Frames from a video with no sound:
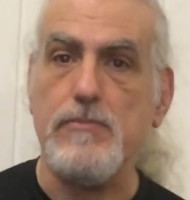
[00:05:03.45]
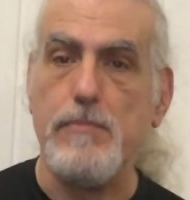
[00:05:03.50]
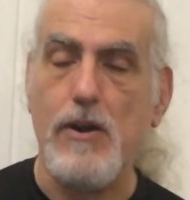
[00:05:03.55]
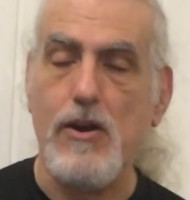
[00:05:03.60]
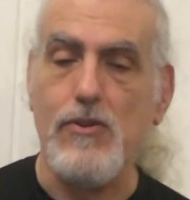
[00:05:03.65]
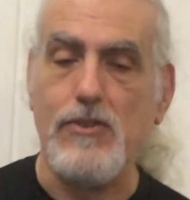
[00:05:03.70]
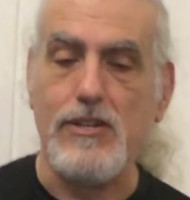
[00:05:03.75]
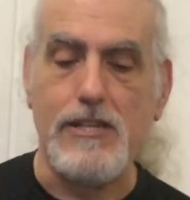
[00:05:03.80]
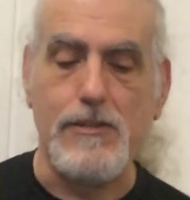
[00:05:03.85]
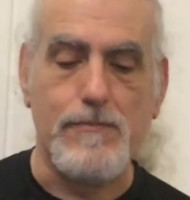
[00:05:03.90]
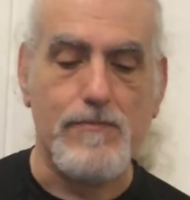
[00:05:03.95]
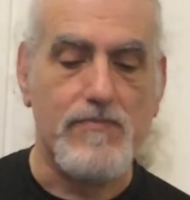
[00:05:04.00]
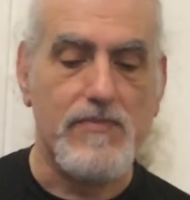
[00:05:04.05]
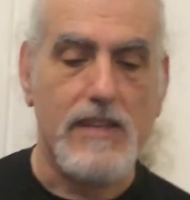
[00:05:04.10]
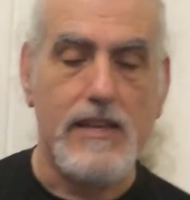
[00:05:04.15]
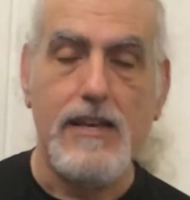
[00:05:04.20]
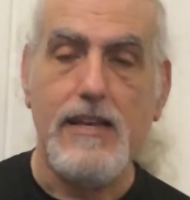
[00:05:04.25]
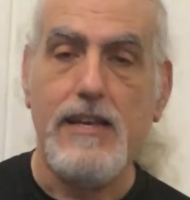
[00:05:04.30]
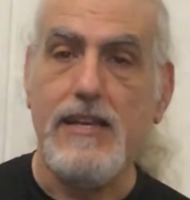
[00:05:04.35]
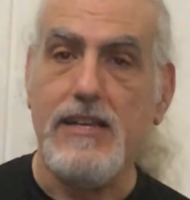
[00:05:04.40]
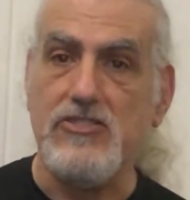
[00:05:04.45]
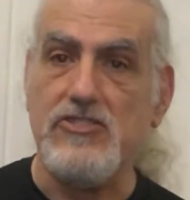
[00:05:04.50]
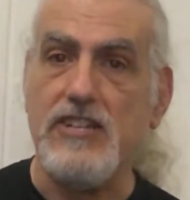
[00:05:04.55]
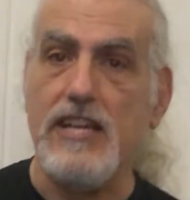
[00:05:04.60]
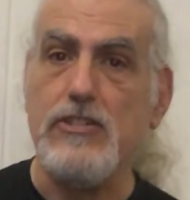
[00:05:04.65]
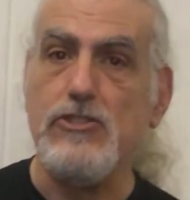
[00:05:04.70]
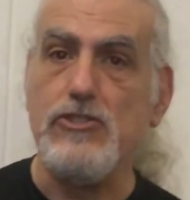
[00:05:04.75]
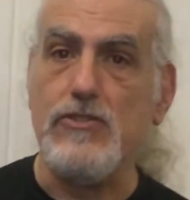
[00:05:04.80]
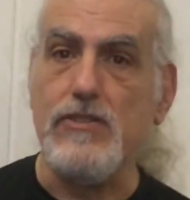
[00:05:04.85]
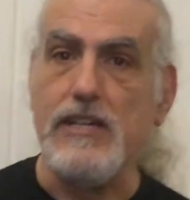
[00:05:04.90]
opponent.
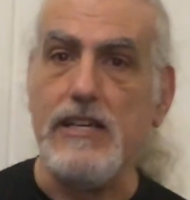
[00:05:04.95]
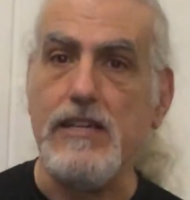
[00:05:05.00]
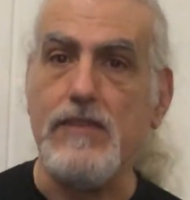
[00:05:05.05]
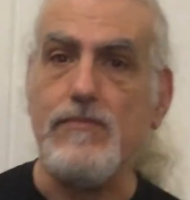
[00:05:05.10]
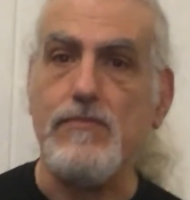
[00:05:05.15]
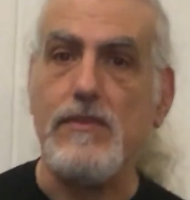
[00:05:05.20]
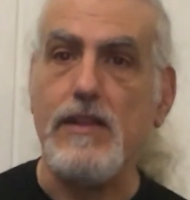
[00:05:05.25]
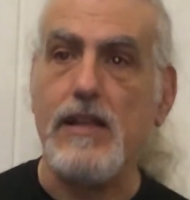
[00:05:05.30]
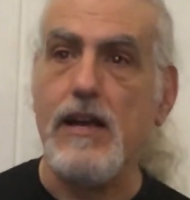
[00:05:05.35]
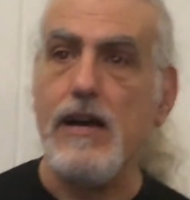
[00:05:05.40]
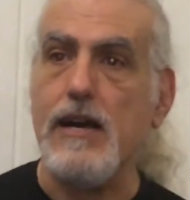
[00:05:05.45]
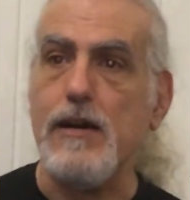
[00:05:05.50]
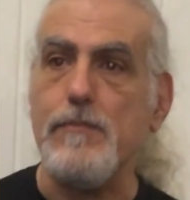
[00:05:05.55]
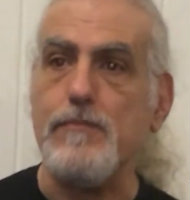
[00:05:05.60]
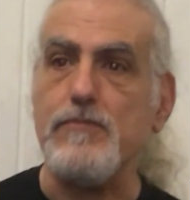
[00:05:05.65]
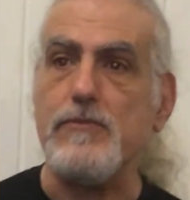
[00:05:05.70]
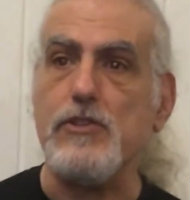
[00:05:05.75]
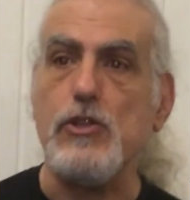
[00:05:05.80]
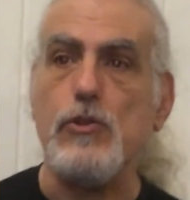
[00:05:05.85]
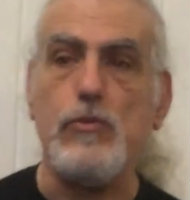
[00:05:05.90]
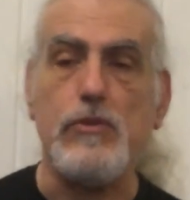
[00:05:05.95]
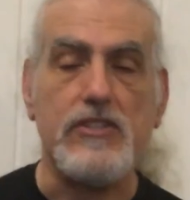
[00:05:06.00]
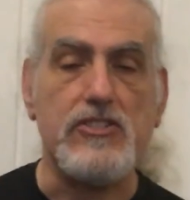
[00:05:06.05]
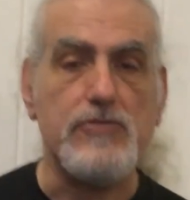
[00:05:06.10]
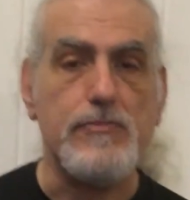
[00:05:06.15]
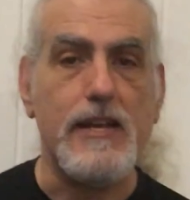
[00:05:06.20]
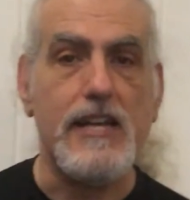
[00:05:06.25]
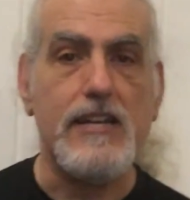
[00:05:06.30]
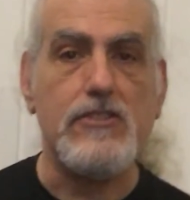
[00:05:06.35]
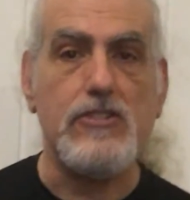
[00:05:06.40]
Essentially, you
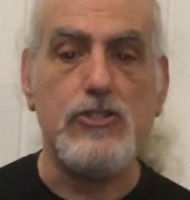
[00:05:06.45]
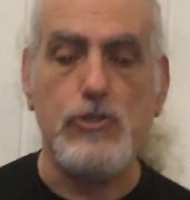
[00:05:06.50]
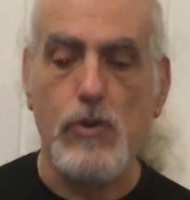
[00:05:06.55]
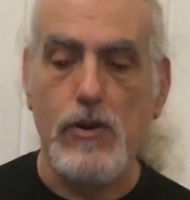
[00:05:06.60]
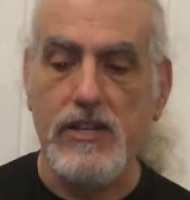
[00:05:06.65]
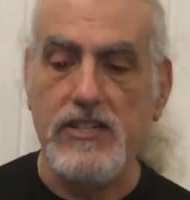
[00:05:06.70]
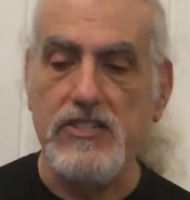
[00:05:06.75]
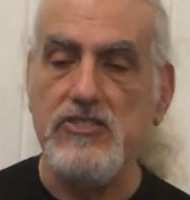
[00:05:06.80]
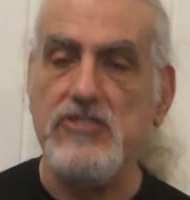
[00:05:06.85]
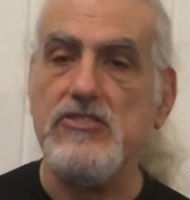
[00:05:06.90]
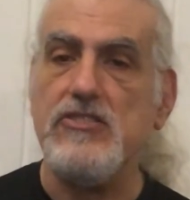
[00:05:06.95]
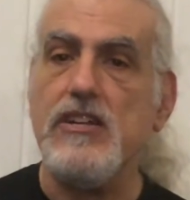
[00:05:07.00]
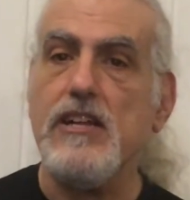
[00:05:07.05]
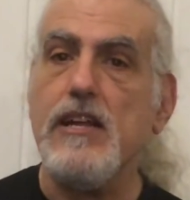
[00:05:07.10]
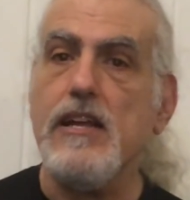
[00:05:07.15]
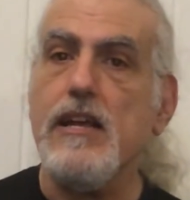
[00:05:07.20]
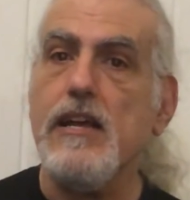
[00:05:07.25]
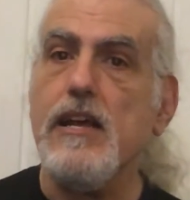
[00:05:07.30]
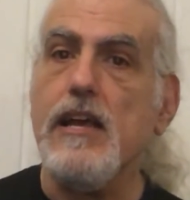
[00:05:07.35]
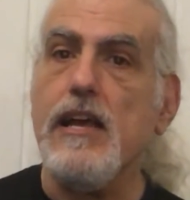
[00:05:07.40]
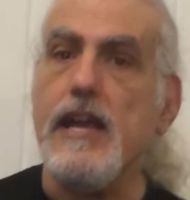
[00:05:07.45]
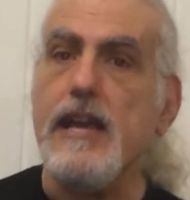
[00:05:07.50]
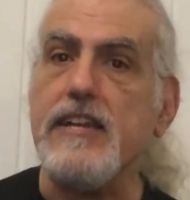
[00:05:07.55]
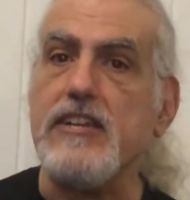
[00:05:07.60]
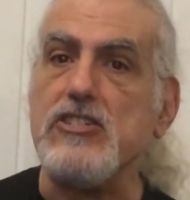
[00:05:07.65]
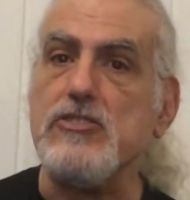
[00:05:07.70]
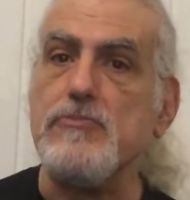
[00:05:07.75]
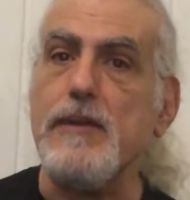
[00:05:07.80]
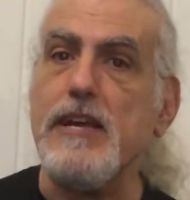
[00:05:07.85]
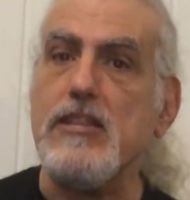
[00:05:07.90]
expand the joints and
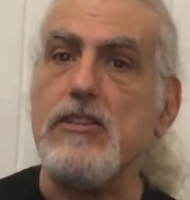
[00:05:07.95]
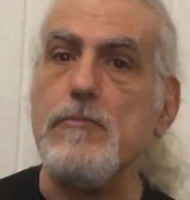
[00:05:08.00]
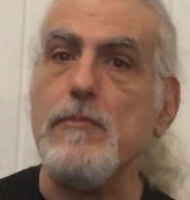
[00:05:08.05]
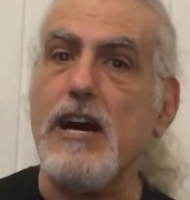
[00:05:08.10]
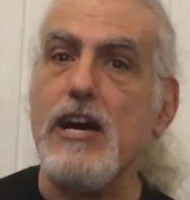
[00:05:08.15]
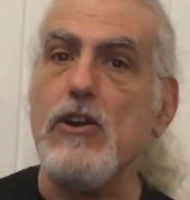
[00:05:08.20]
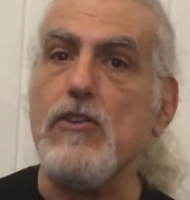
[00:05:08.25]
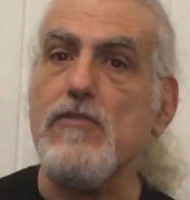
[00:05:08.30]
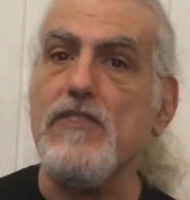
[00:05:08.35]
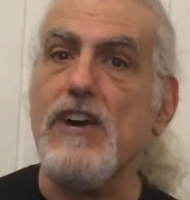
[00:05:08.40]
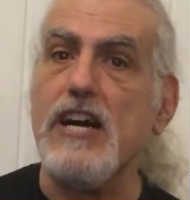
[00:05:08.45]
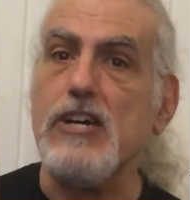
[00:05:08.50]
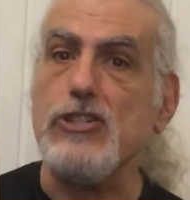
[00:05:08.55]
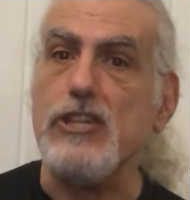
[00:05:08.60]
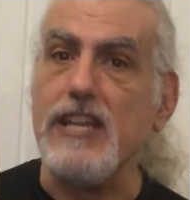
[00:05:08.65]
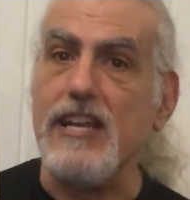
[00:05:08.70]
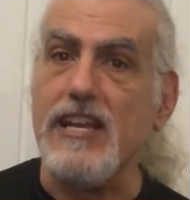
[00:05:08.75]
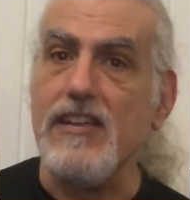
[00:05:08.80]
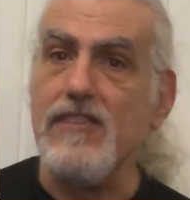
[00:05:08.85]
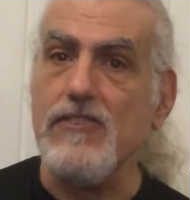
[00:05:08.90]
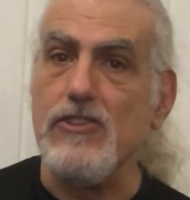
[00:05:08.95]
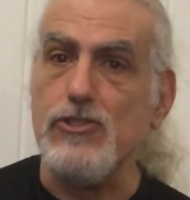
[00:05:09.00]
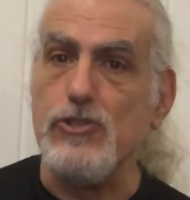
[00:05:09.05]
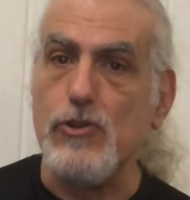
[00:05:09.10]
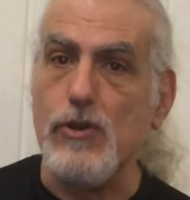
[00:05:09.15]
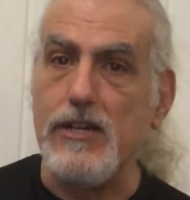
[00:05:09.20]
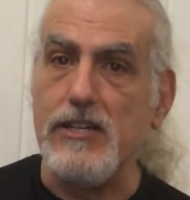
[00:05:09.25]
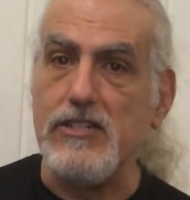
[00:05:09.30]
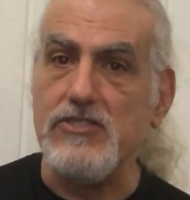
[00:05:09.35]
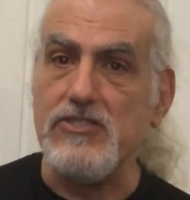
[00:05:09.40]
expand the myofascia in the
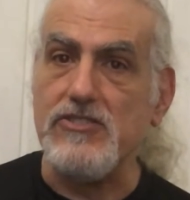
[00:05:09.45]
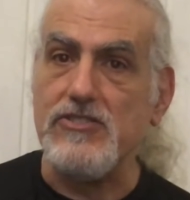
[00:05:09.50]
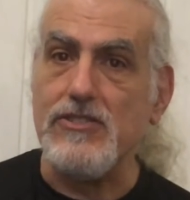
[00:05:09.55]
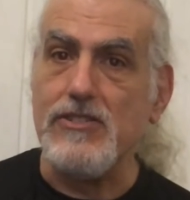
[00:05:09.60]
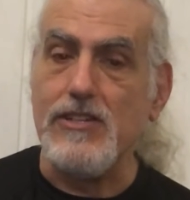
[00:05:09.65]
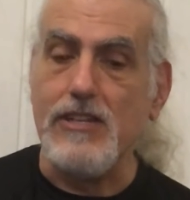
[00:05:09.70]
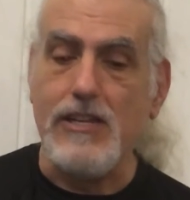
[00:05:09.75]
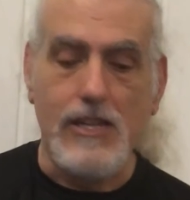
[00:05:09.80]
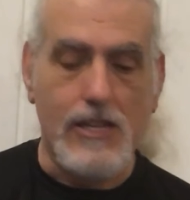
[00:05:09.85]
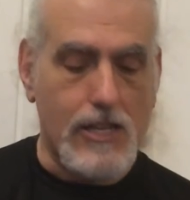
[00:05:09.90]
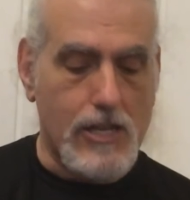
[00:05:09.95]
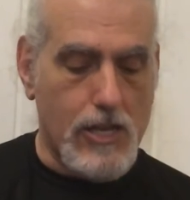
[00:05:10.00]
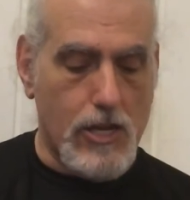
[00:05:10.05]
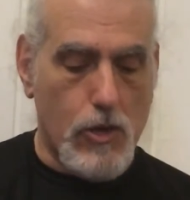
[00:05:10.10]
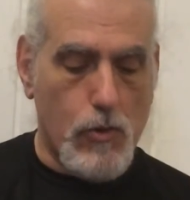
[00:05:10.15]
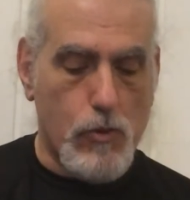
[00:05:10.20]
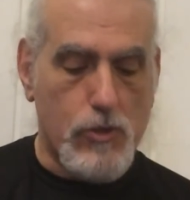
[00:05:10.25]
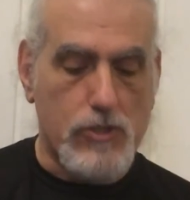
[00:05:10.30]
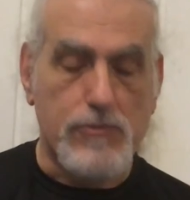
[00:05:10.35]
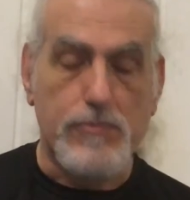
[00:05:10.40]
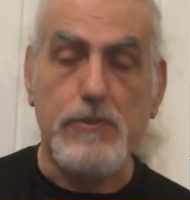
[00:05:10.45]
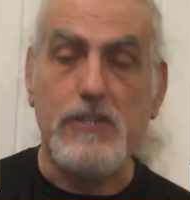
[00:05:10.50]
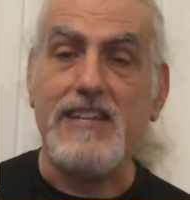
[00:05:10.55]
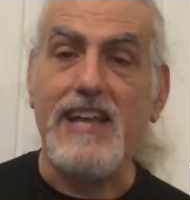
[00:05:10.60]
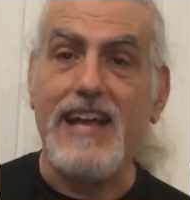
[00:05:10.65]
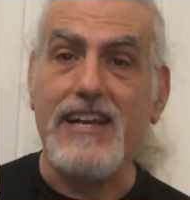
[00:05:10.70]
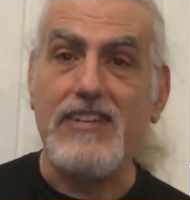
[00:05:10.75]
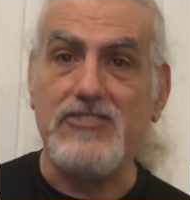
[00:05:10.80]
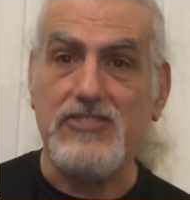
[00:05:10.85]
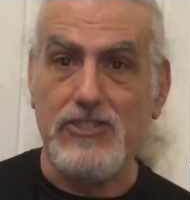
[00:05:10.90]
joints, which
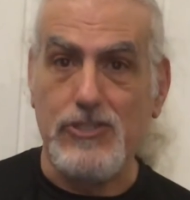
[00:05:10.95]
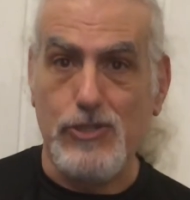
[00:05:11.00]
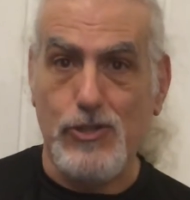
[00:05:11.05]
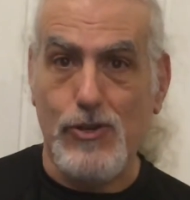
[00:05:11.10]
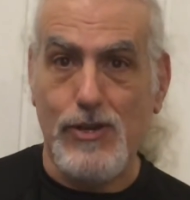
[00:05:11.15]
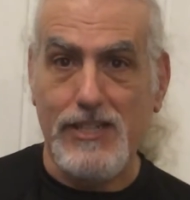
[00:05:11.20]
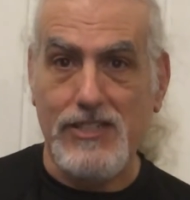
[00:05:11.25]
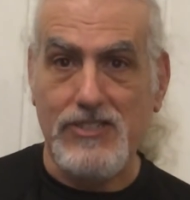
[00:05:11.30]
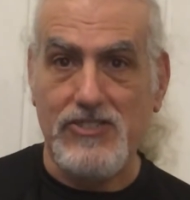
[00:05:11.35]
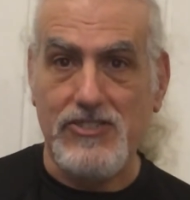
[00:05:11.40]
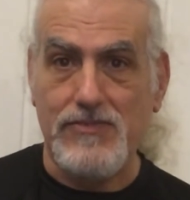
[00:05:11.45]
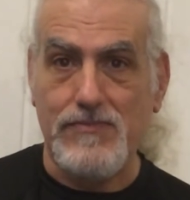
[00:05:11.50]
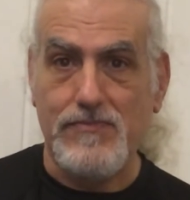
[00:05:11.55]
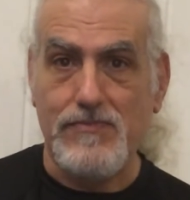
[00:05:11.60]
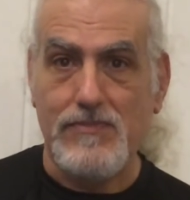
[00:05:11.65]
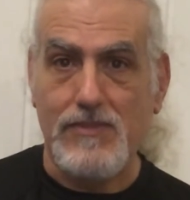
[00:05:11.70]
protects the joints.